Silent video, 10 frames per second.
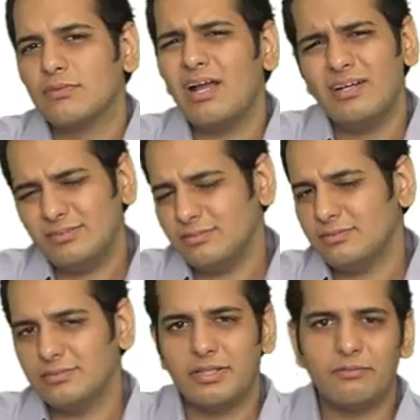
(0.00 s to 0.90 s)
and
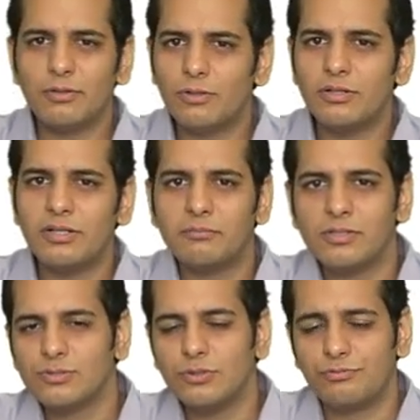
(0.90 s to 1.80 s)
they were good
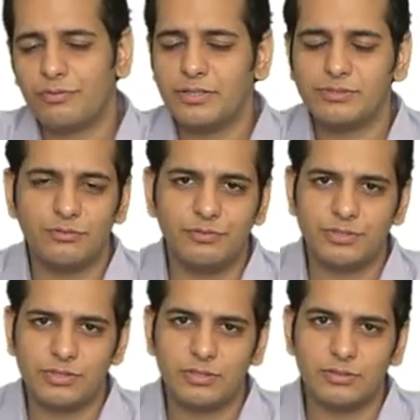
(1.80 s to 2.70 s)
neighbors, good friends of
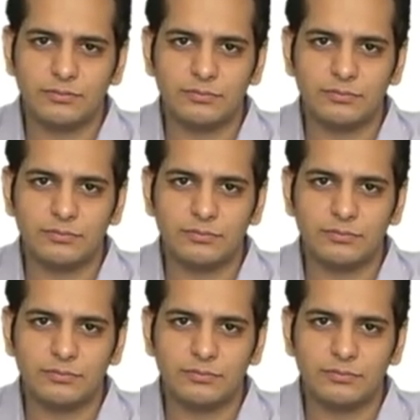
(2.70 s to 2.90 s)
each other.